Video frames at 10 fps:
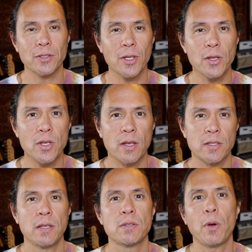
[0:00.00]
such
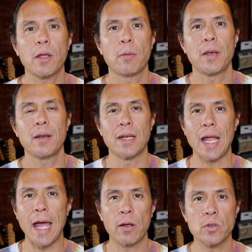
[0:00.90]
as he's recommending
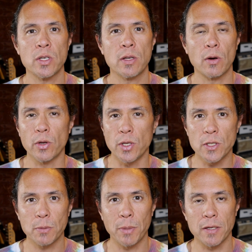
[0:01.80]
an algae or
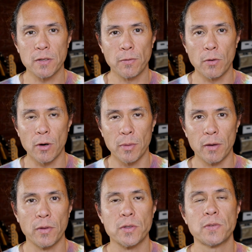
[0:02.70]
yeast-based form
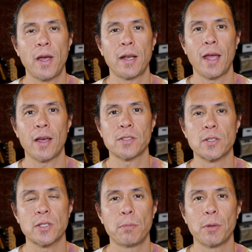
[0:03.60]
of those fatty
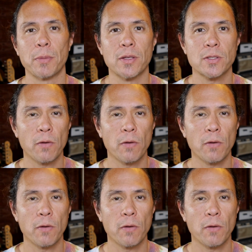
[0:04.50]
acid supplements.